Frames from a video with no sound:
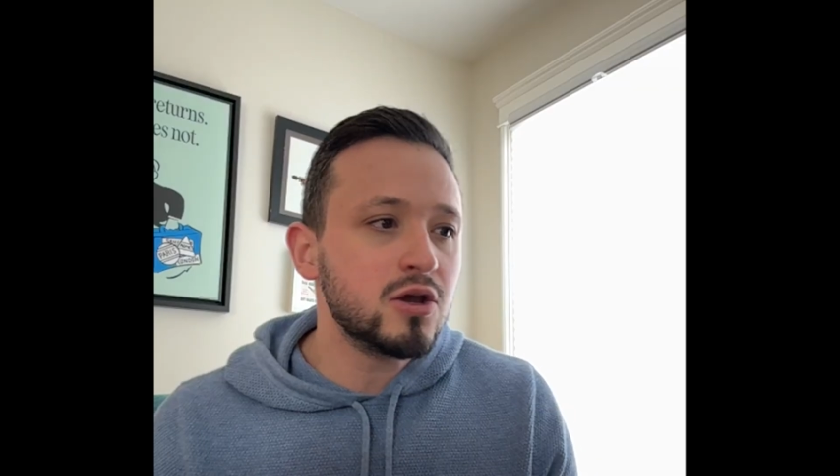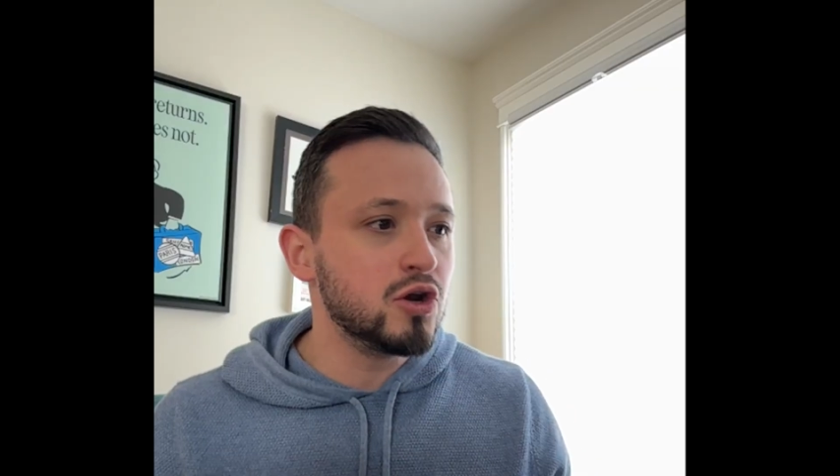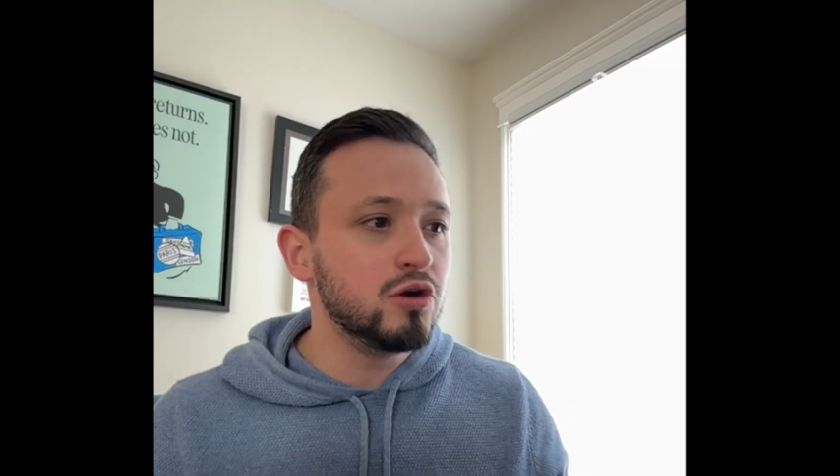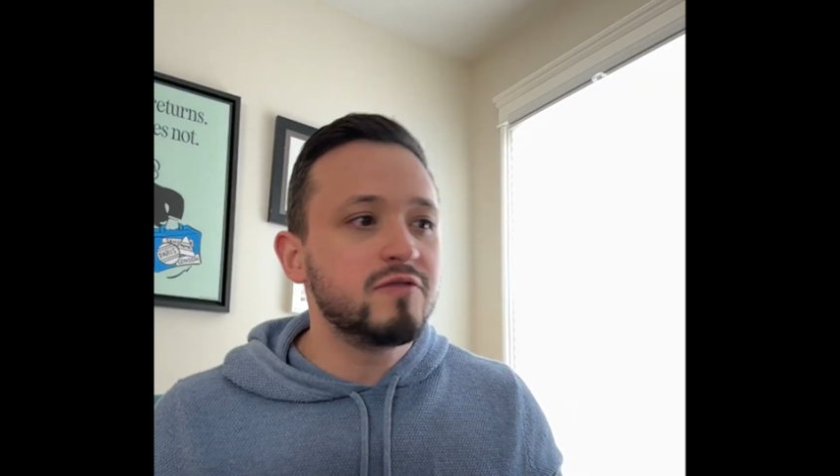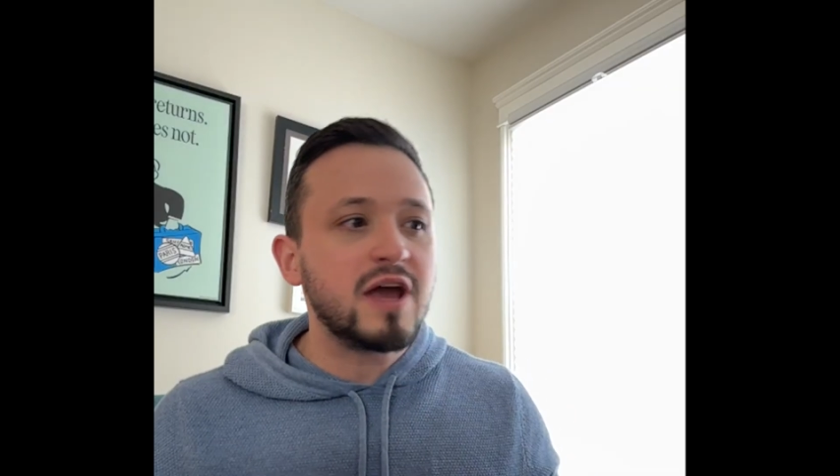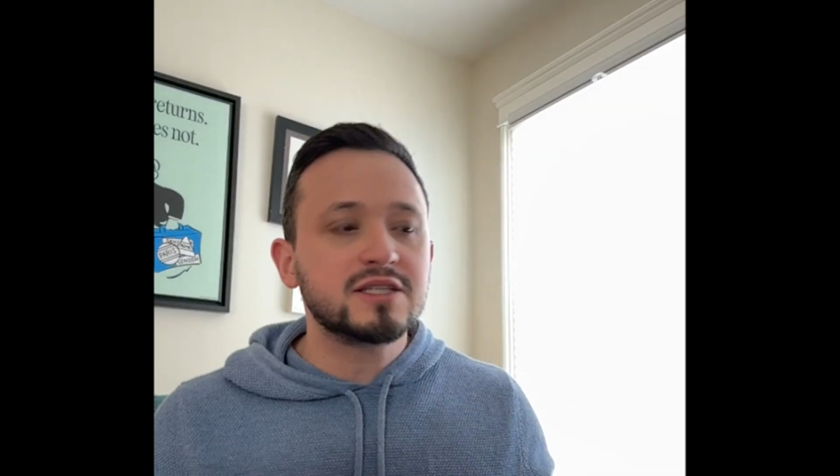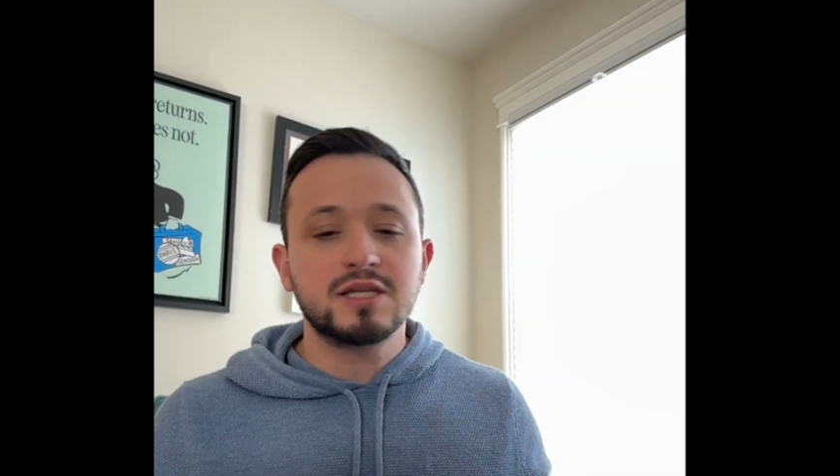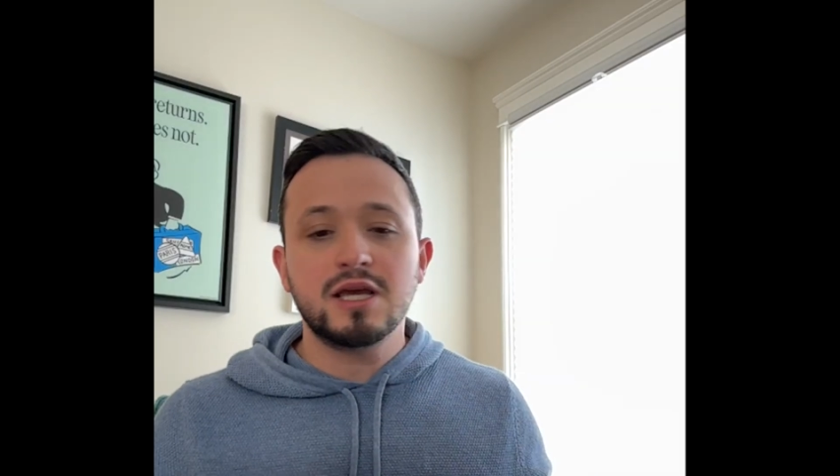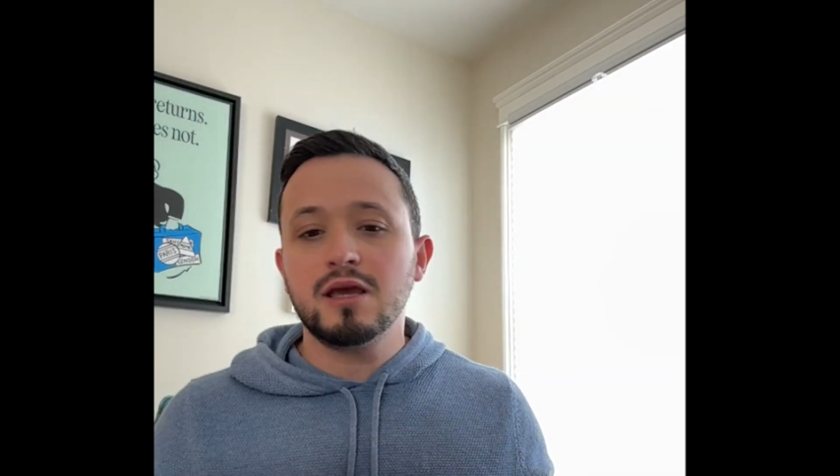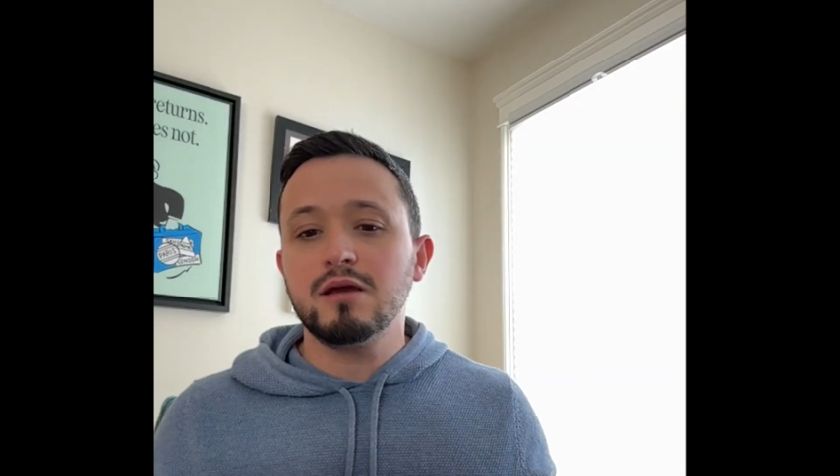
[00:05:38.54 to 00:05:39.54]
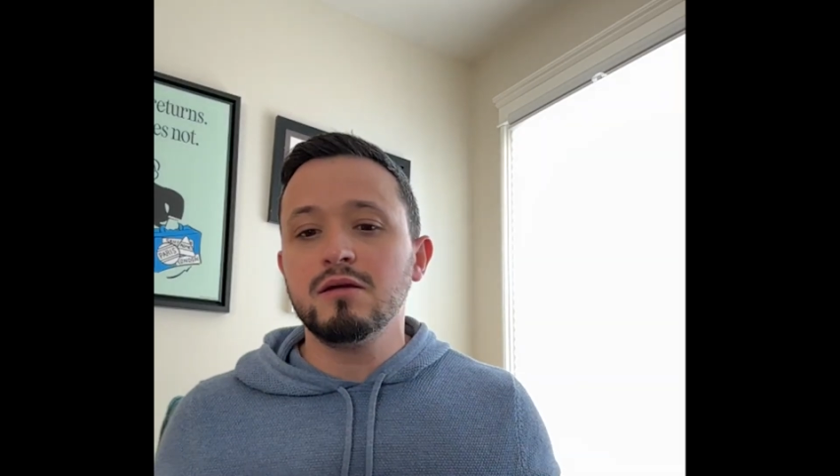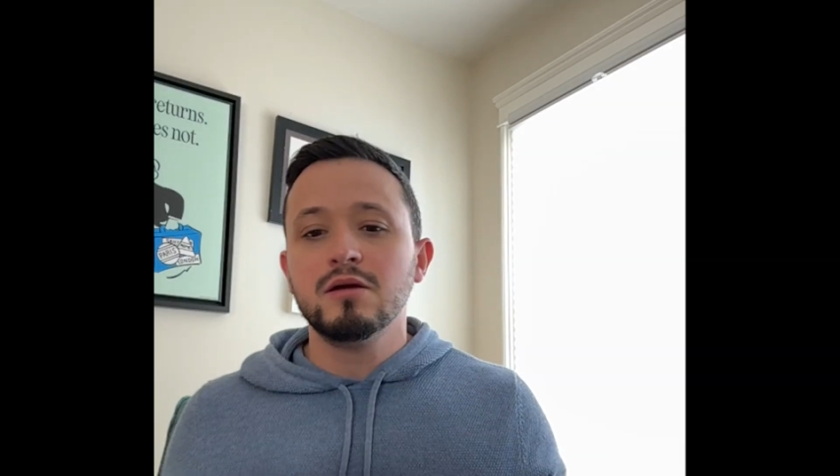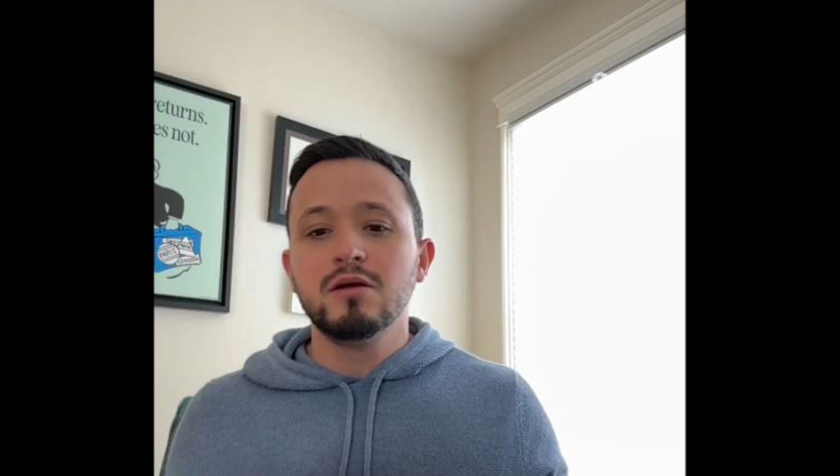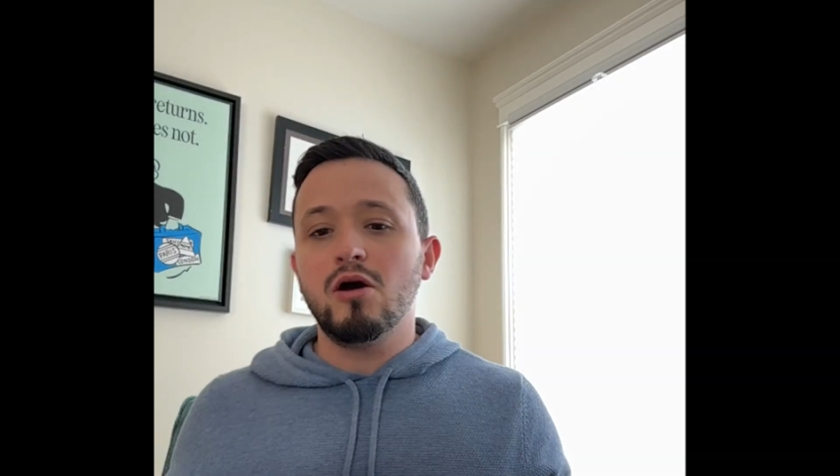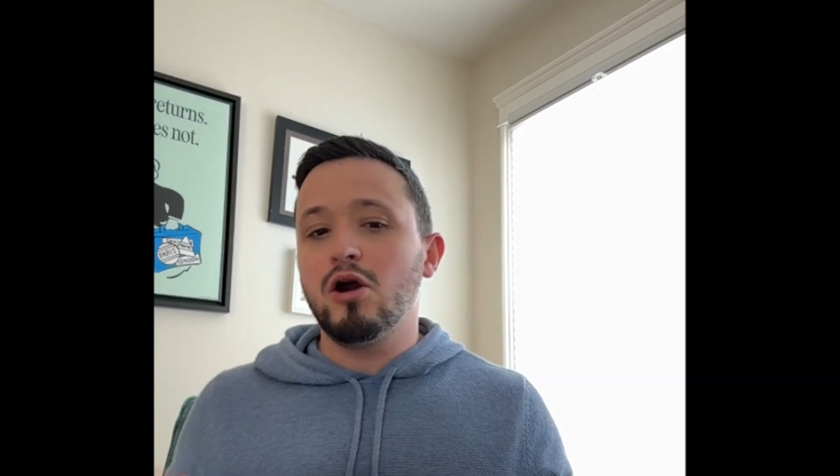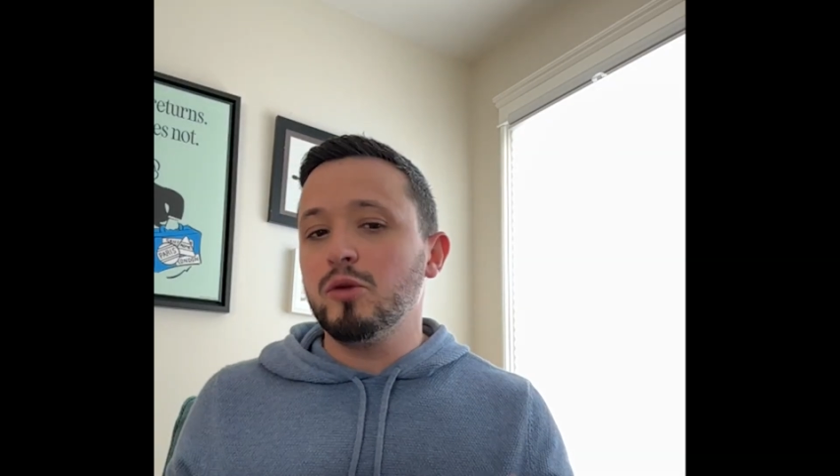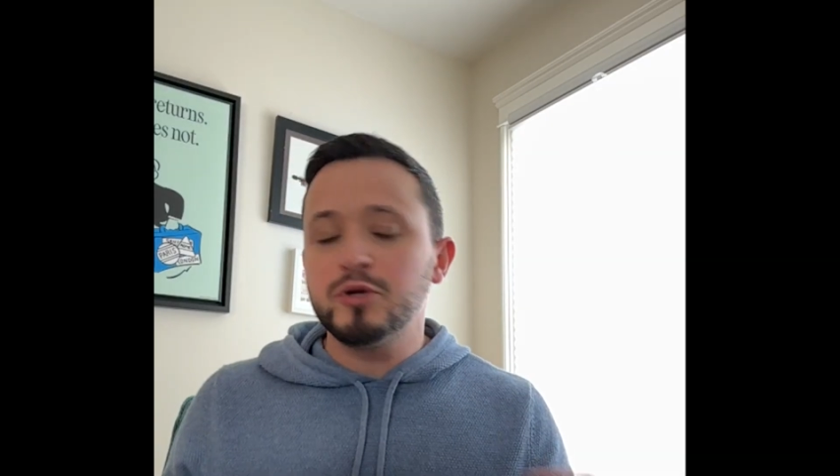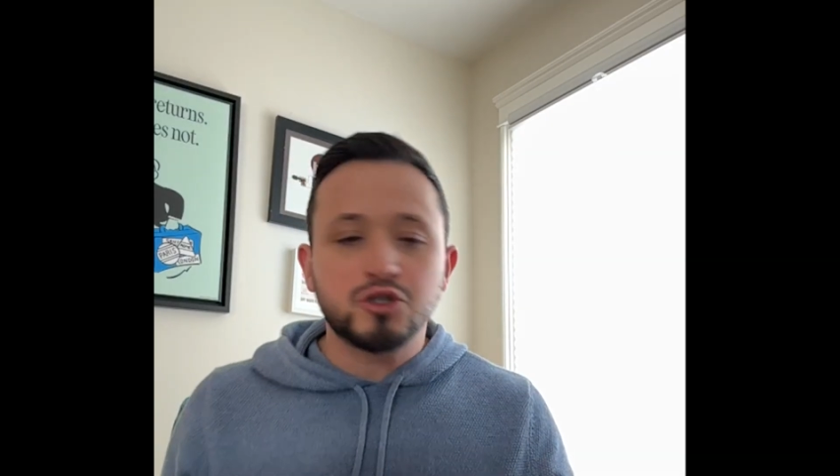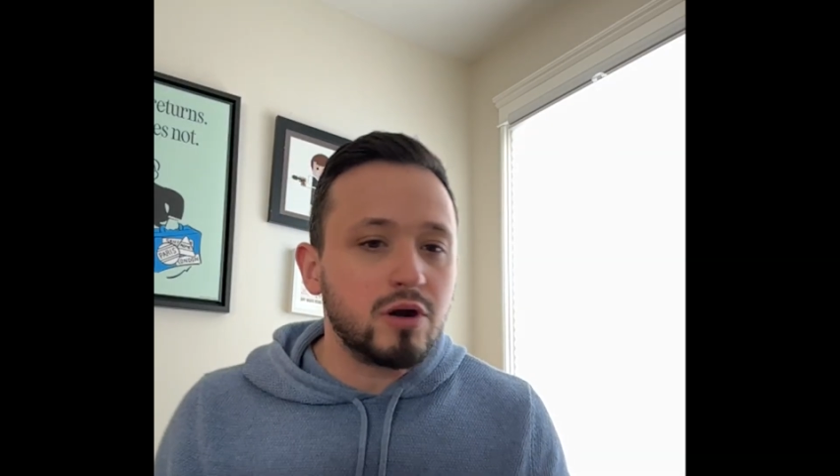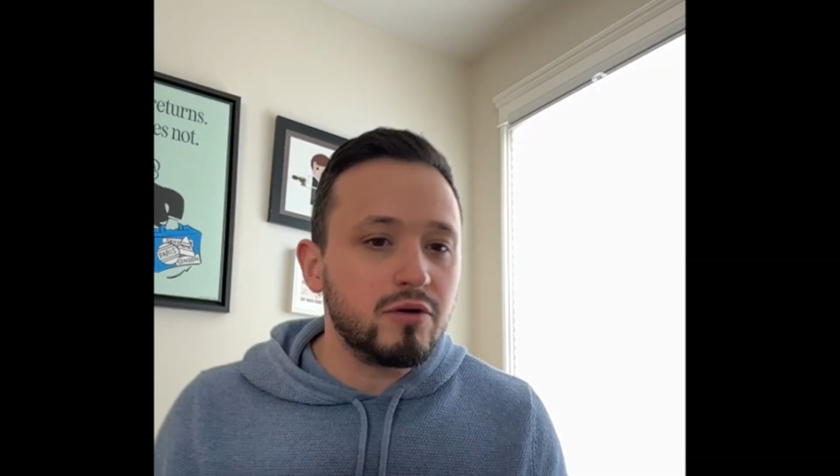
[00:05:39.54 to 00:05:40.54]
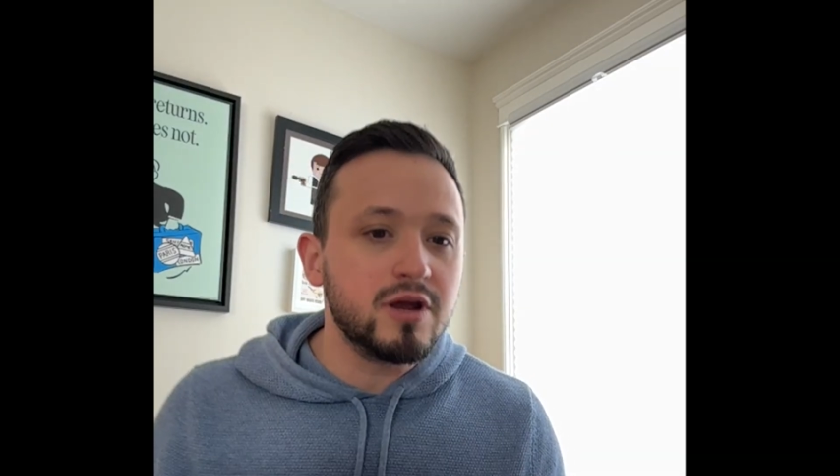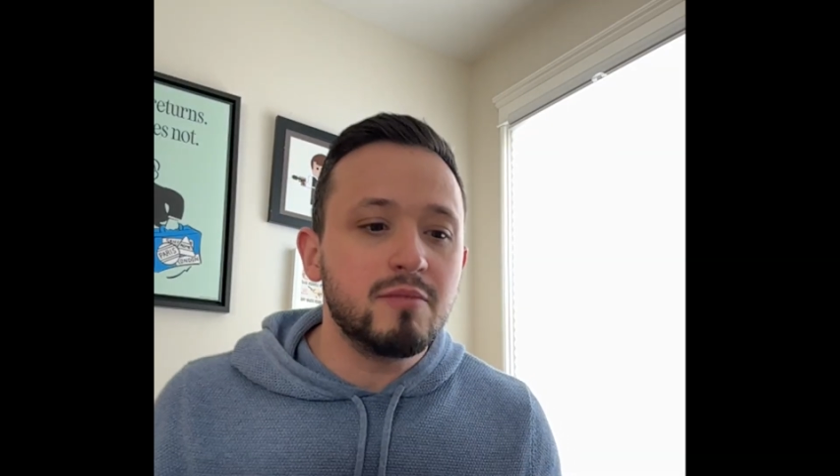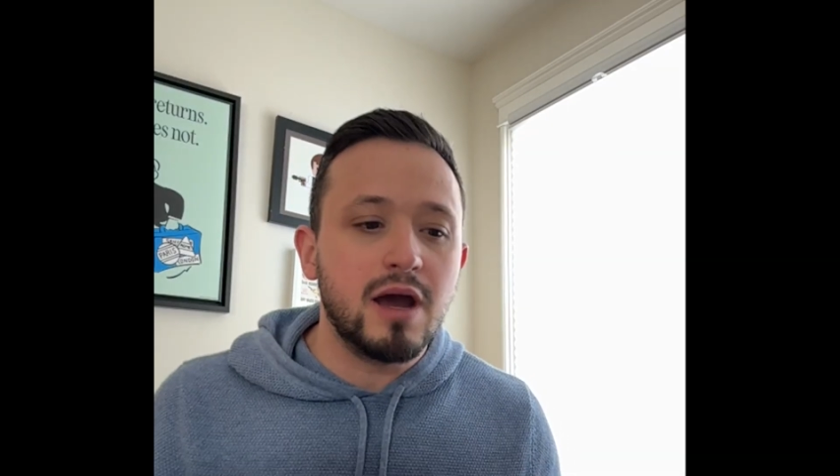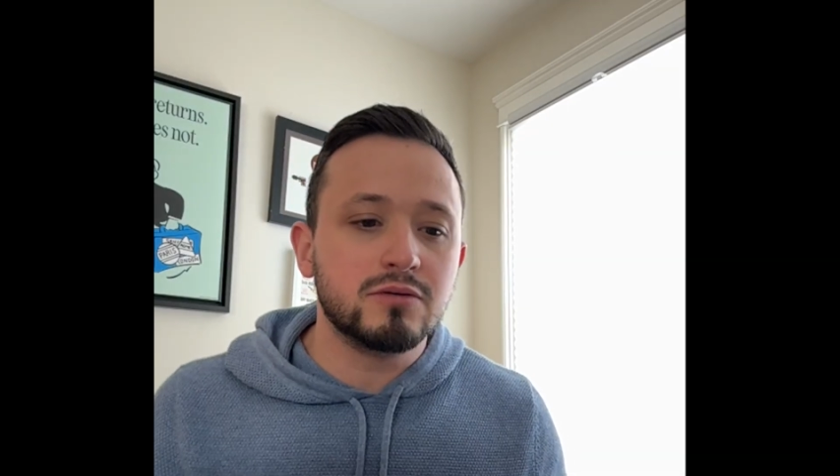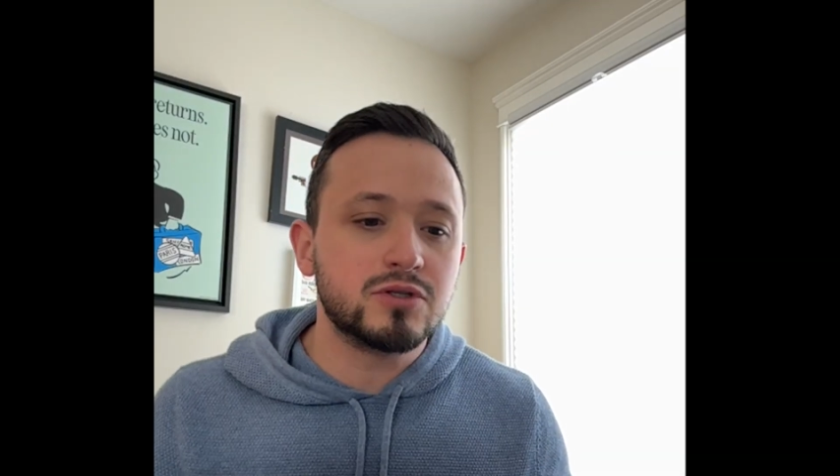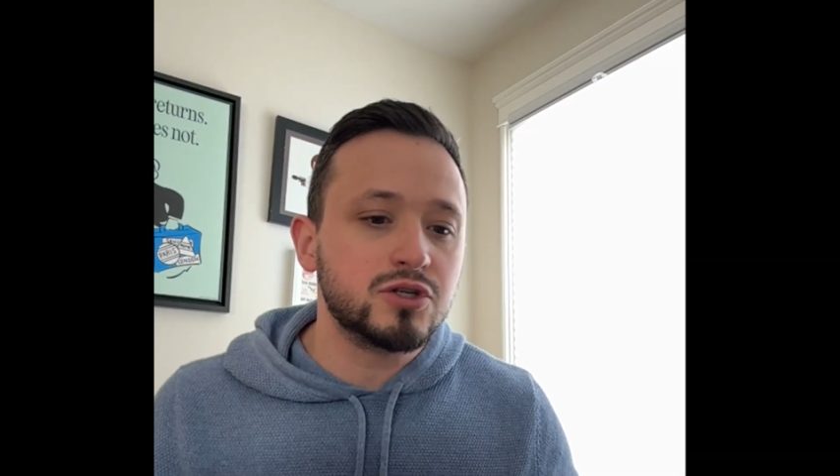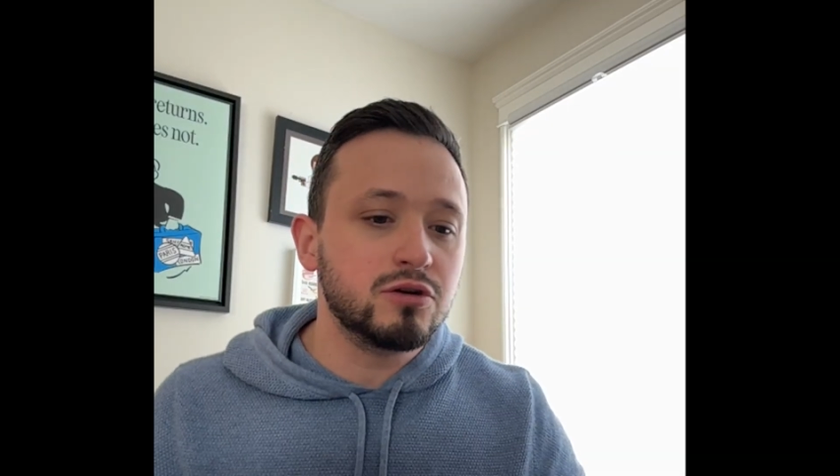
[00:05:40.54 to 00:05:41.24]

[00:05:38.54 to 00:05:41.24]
You're investing arbitrary amounts.